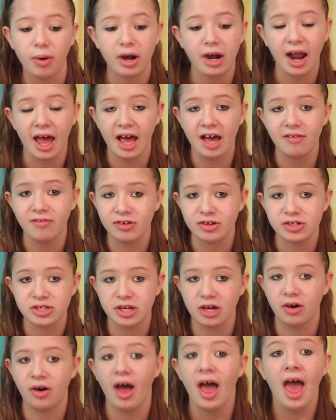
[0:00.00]
1.5 years
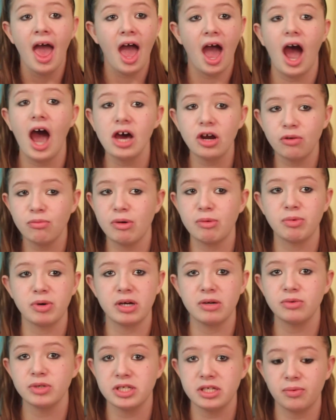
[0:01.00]
ago. I don't remember.
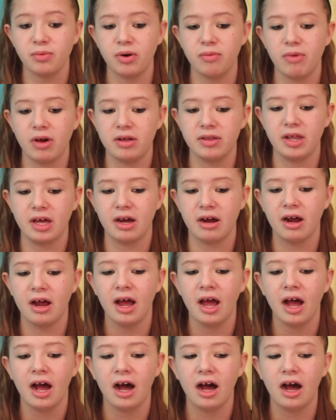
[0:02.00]
It was somewhere around there.